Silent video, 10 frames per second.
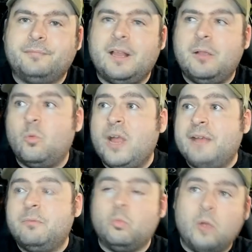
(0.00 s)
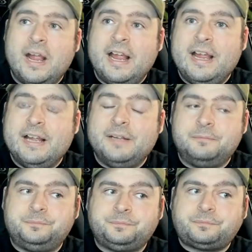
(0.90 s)
Wah, wah.
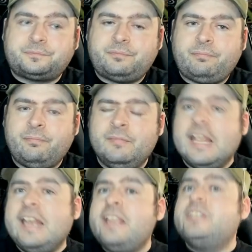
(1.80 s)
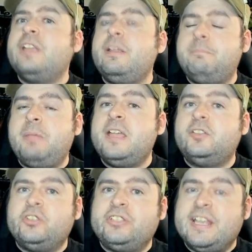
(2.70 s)
are certain
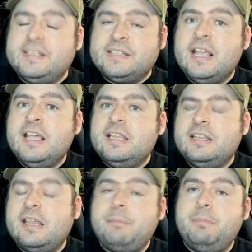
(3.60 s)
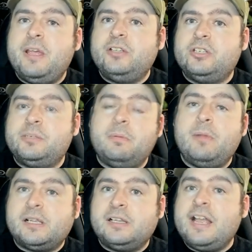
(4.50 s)
purchases that I purchased for
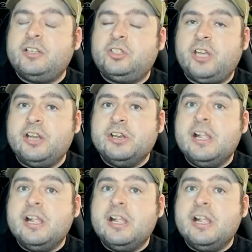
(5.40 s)
my collection